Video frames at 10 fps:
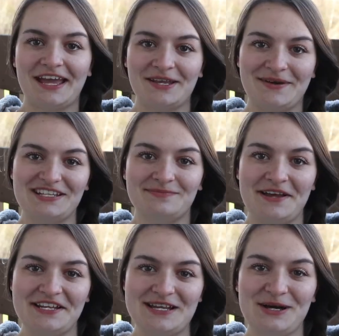Anyways,
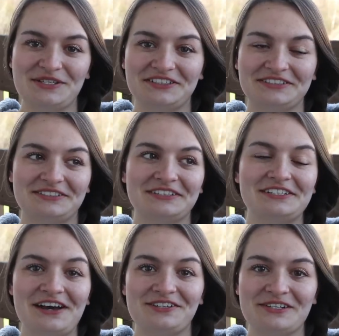my nose starts
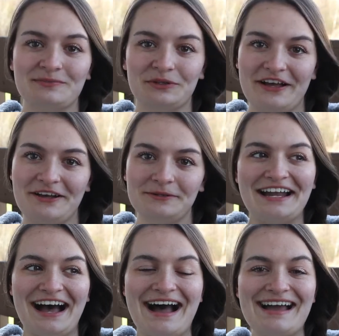gushing blood
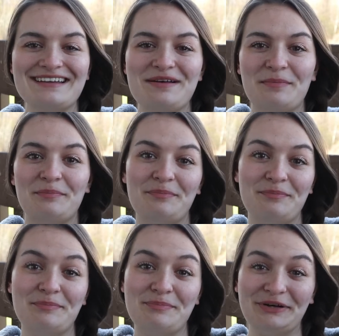and I
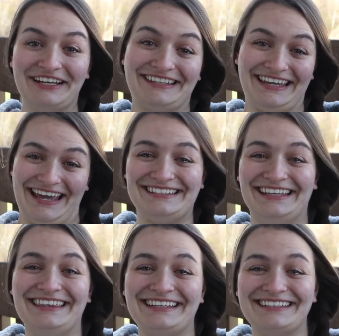book it
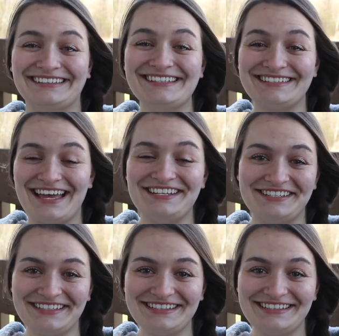to the
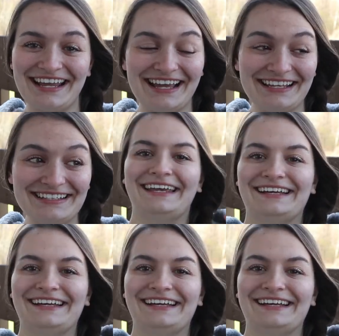concession stand.